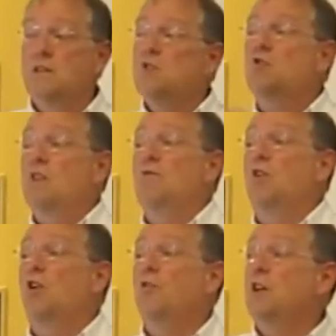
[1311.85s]
And these are
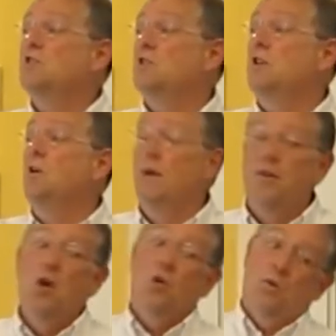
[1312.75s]
difficult things to deal
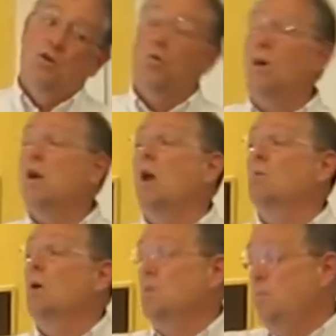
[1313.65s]
with when you're
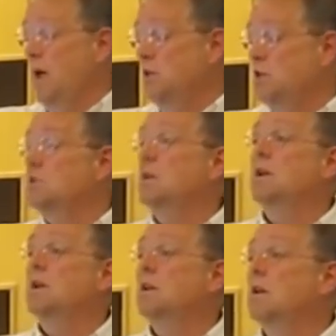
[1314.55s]
one-on-one with patients
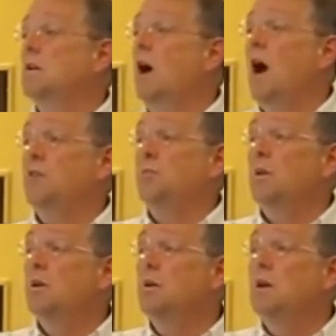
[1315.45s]
in, in, in the hospital.